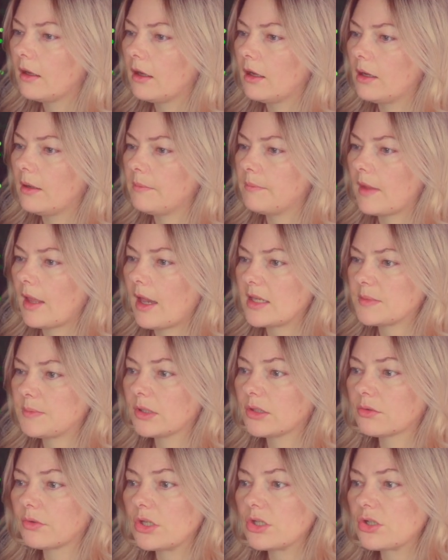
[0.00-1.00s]
Um,
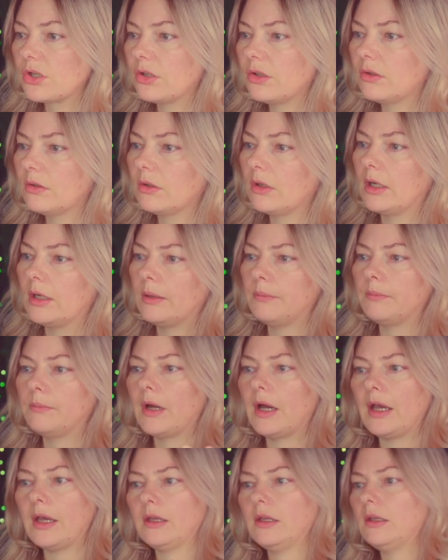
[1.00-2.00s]
aspect ratio, um,
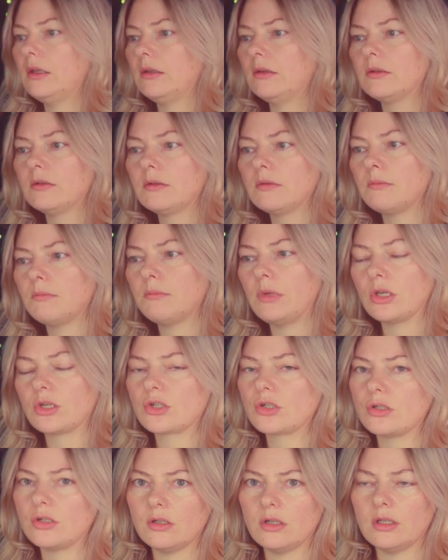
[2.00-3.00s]
I make
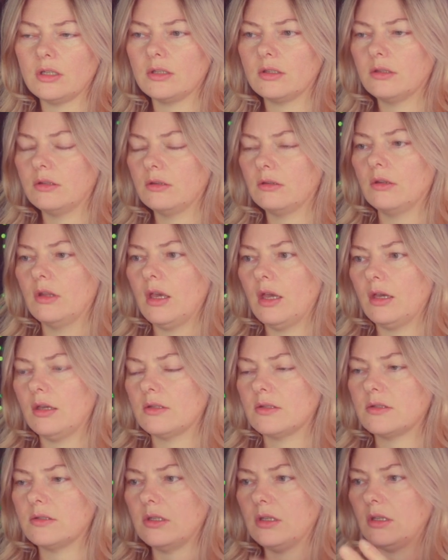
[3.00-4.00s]
sure it
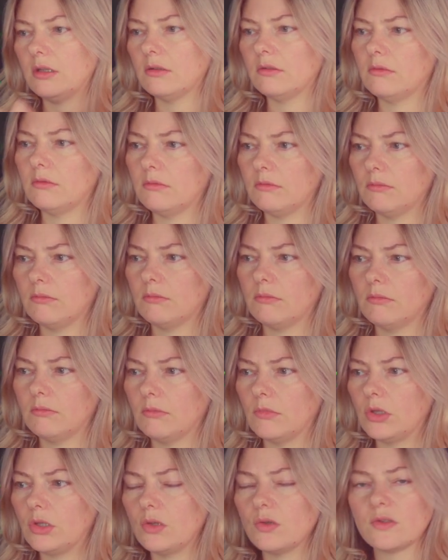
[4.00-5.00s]
has the
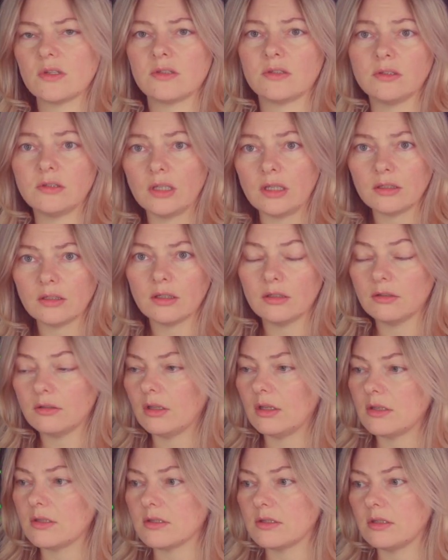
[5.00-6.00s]
it uses the data
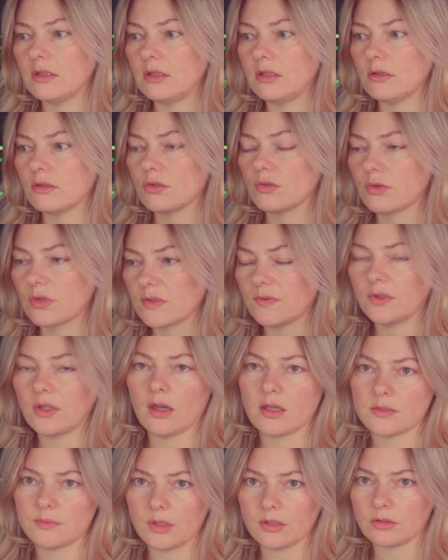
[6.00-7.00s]
as the source for the
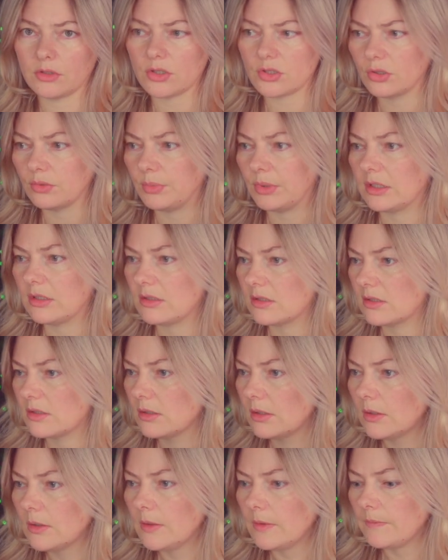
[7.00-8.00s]
aspect ratio because
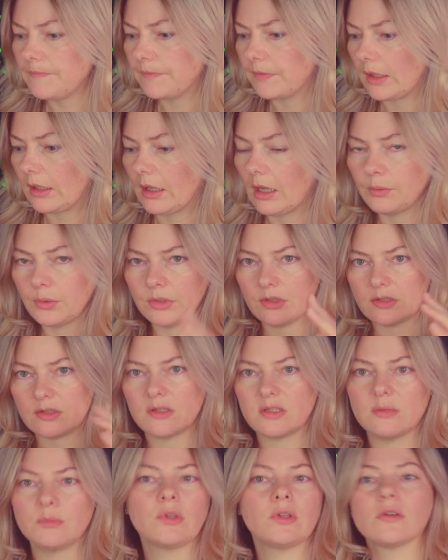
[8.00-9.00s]
I want the
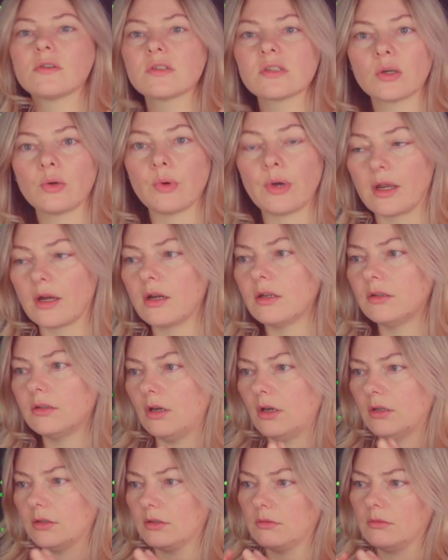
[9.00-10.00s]
system to look square and
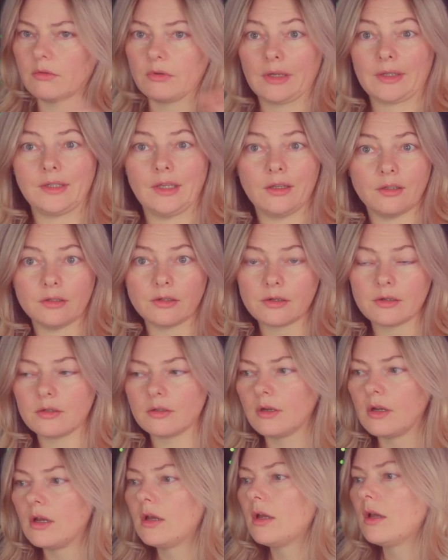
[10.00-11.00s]
not rectangular.
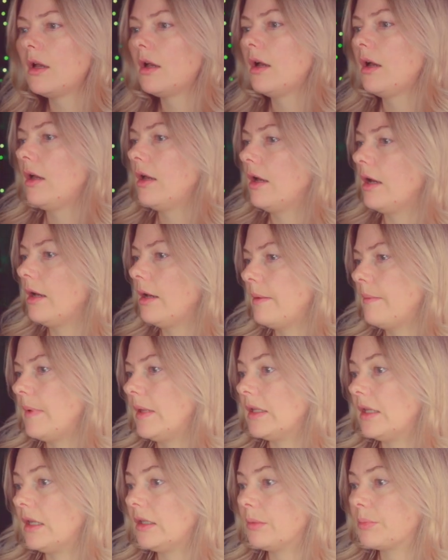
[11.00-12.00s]
Um,
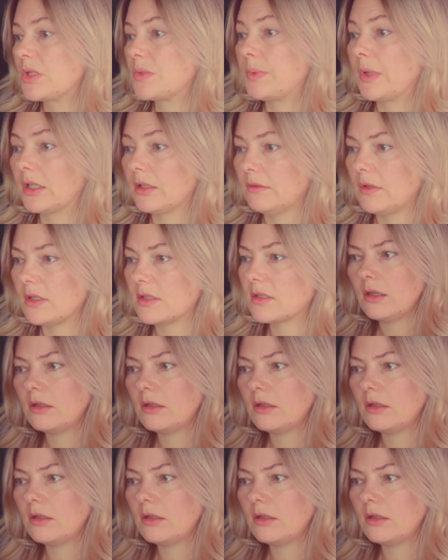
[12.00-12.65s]
and then the perspectiveness.